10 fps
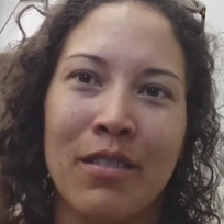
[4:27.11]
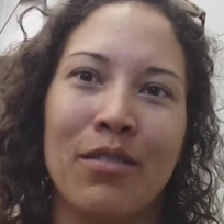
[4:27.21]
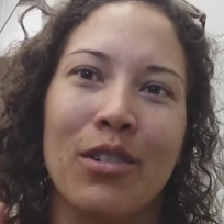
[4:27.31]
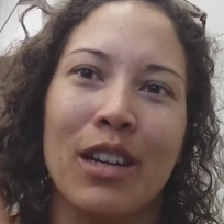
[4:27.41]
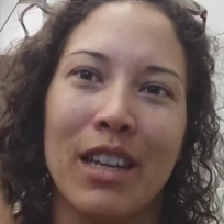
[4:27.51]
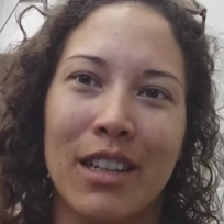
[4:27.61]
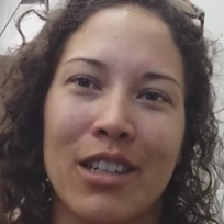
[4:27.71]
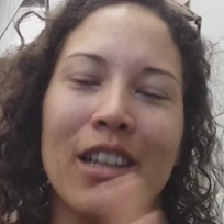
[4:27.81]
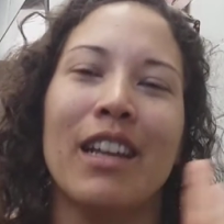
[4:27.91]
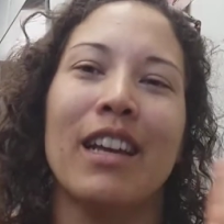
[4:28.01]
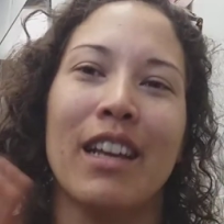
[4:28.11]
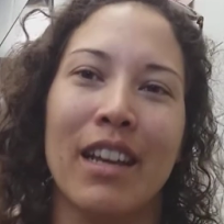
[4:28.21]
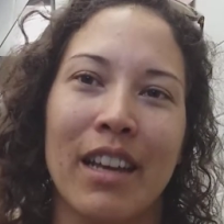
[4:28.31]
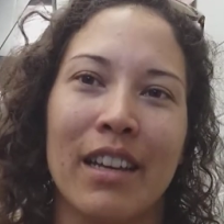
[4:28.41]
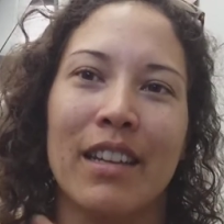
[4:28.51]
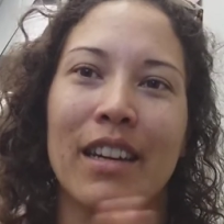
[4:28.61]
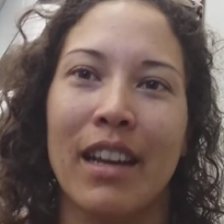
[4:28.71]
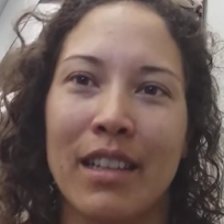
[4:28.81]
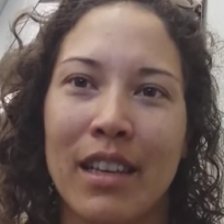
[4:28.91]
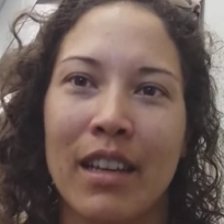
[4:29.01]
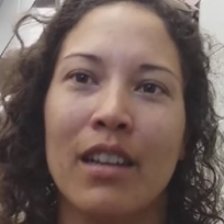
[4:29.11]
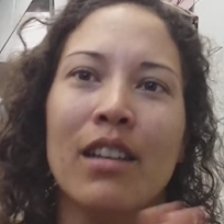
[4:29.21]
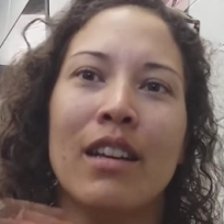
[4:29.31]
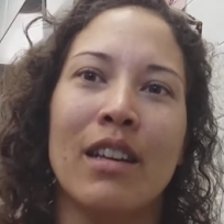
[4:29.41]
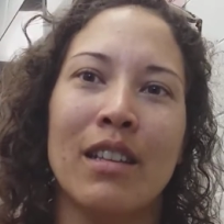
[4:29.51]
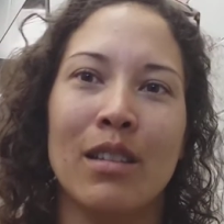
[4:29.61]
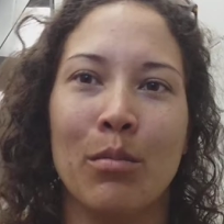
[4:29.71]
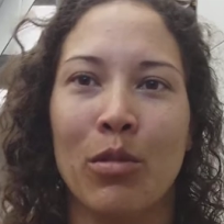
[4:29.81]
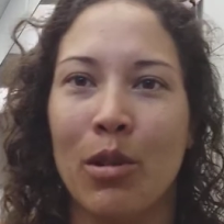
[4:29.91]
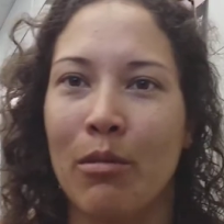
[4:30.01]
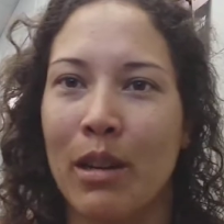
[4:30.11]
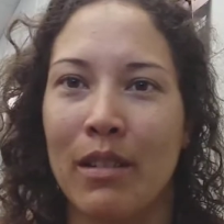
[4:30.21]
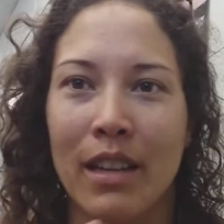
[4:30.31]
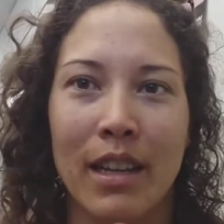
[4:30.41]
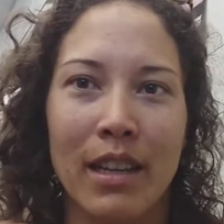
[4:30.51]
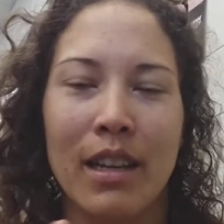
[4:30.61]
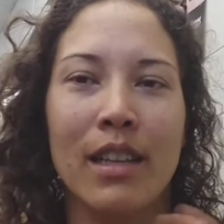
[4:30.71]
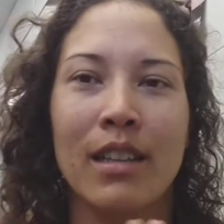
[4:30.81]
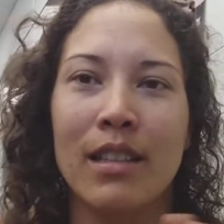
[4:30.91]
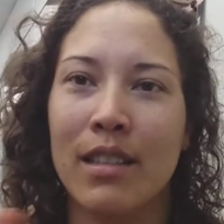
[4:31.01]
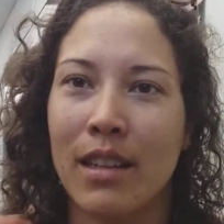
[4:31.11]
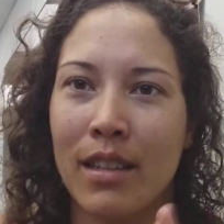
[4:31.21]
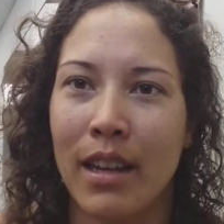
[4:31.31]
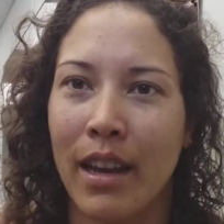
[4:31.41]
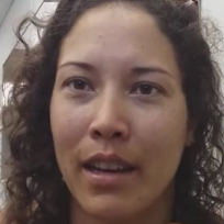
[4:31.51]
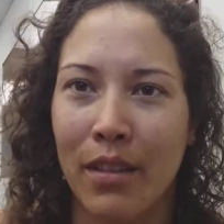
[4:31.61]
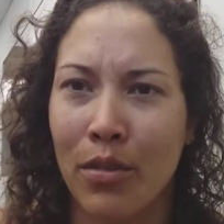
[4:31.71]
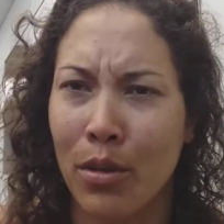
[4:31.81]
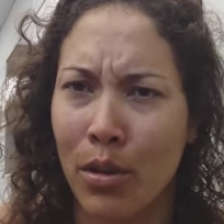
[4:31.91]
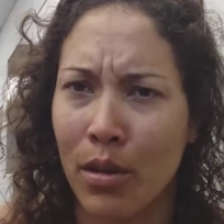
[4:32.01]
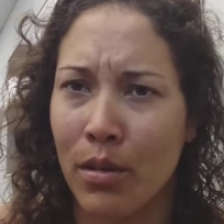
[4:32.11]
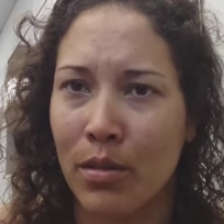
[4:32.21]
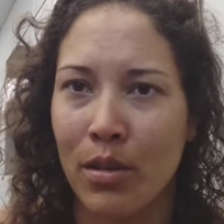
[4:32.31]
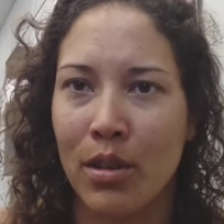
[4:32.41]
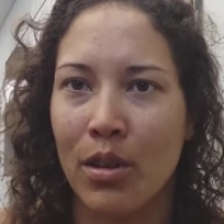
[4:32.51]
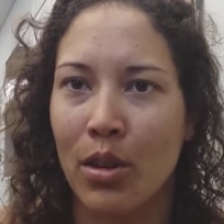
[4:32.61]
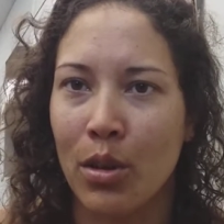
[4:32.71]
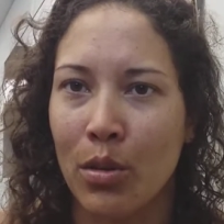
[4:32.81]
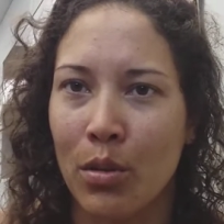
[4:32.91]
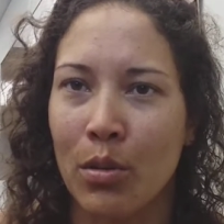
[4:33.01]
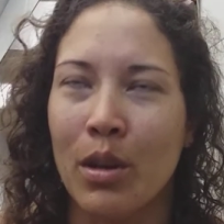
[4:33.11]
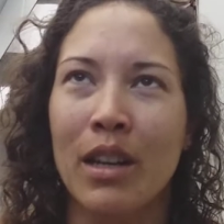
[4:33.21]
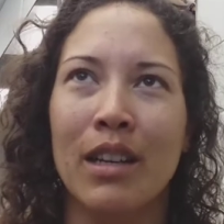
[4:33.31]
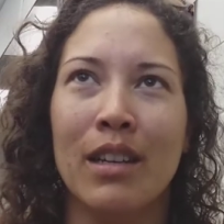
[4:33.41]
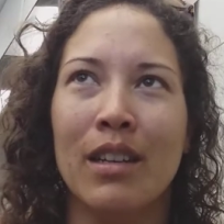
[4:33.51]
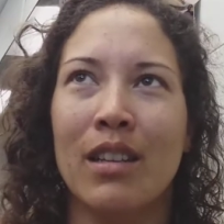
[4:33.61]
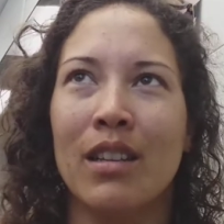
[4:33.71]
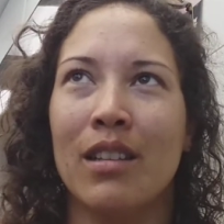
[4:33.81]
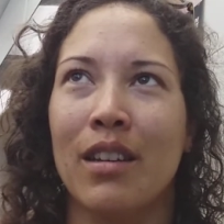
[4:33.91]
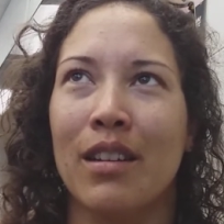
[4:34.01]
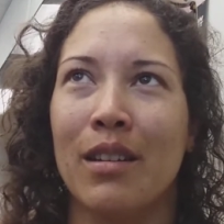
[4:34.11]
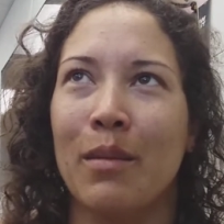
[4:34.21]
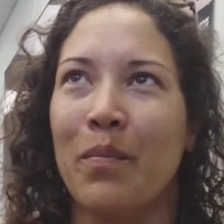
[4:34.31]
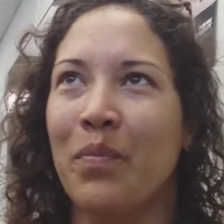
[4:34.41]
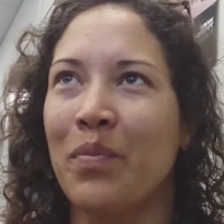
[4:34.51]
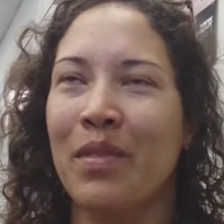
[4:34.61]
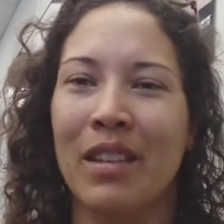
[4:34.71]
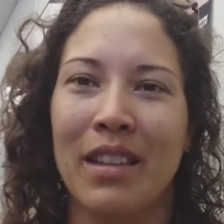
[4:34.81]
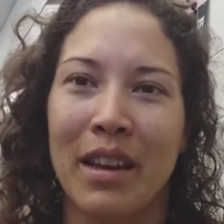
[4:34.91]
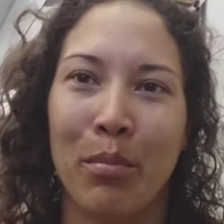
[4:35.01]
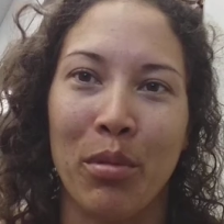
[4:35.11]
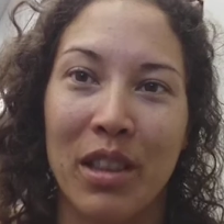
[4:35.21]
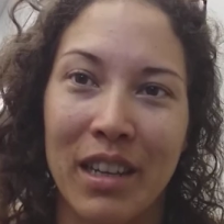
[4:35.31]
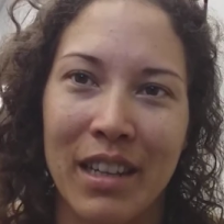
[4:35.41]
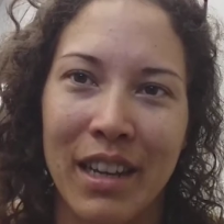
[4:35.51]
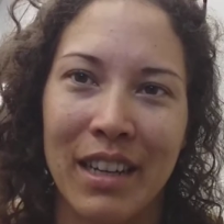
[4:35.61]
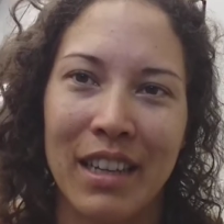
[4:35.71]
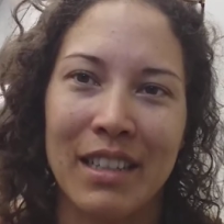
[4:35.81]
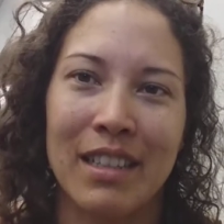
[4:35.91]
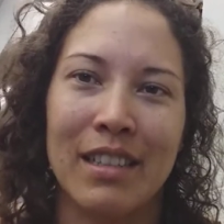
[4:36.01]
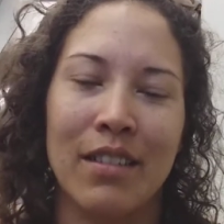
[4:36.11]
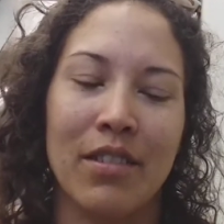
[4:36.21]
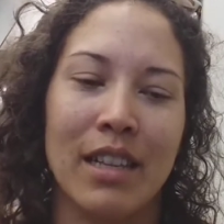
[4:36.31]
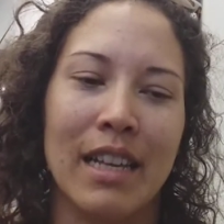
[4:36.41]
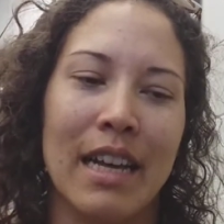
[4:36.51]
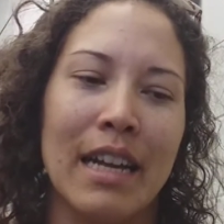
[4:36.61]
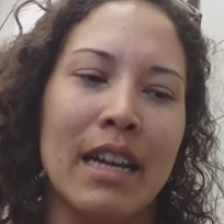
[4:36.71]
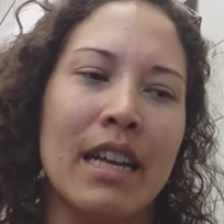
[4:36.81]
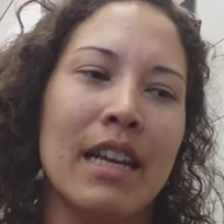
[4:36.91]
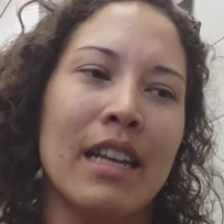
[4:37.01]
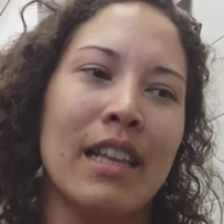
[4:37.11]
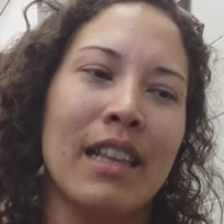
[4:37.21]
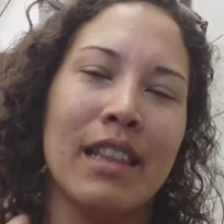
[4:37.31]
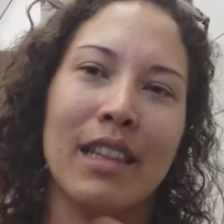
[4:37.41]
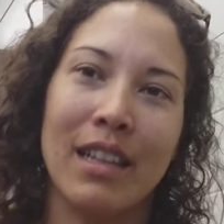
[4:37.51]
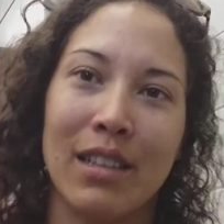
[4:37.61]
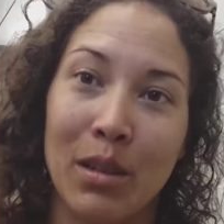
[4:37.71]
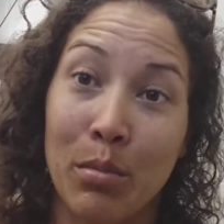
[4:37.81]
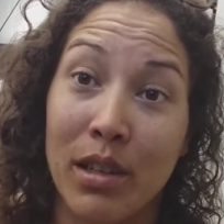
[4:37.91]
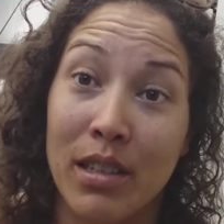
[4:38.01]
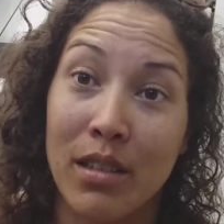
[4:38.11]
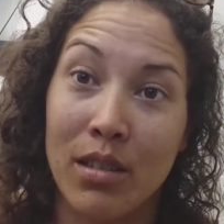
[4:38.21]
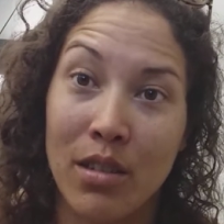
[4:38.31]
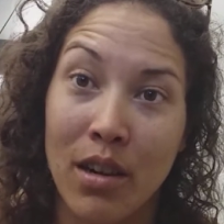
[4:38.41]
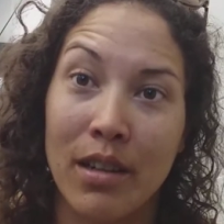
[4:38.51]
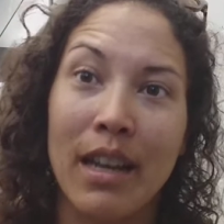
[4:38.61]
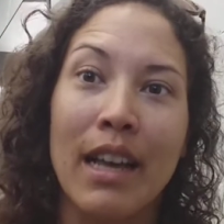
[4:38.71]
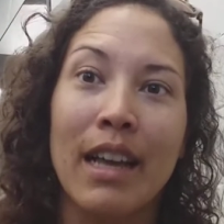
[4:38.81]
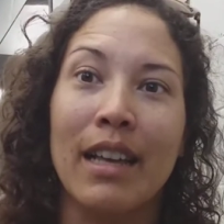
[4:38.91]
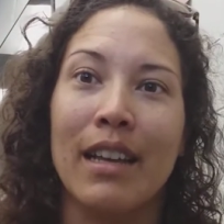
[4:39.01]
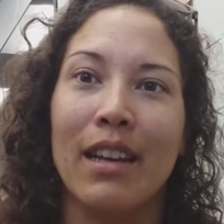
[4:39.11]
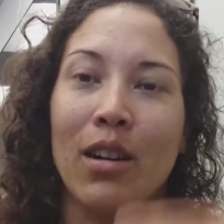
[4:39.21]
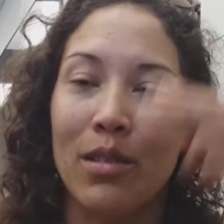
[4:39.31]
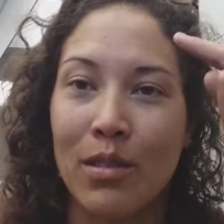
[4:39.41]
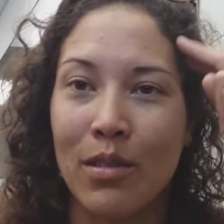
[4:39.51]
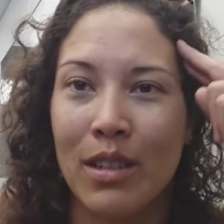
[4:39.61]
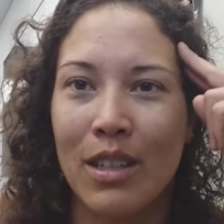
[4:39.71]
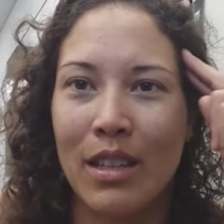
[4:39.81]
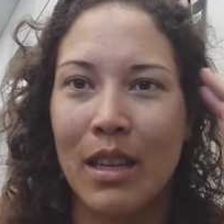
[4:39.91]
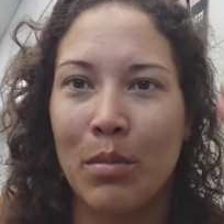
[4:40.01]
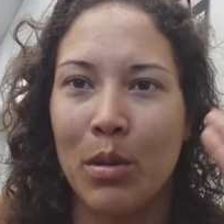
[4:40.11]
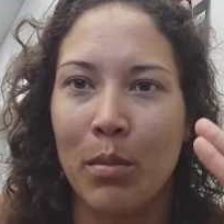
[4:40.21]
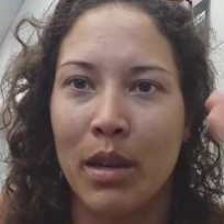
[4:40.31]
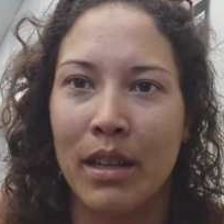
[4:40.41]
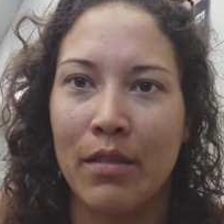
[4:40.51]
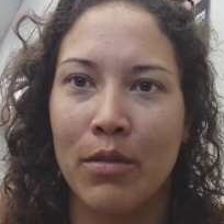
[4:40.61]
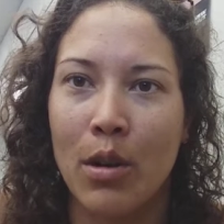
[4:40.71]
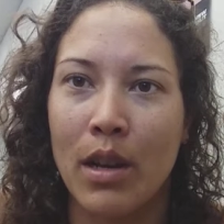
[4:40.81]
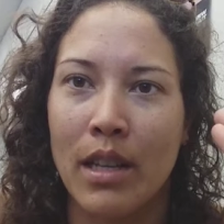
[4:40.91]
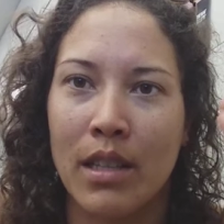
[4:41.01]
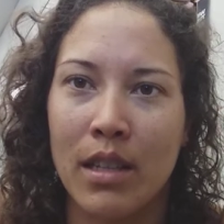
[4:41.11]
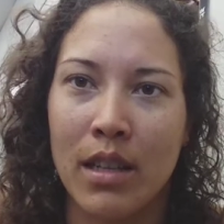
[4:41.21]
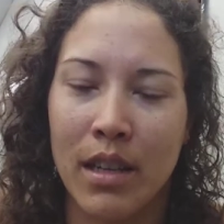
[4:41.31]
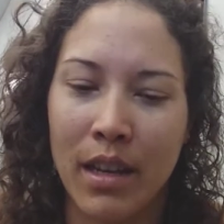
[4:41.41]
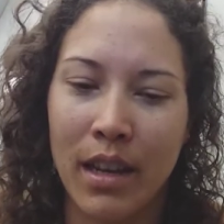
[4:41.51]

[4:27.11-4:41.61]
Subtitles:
for each inhale and exhale, somewhere around 6 to 8 if you're new to breathing techniques and stuff like that, that's a good place to start. It also just keeps your mind focused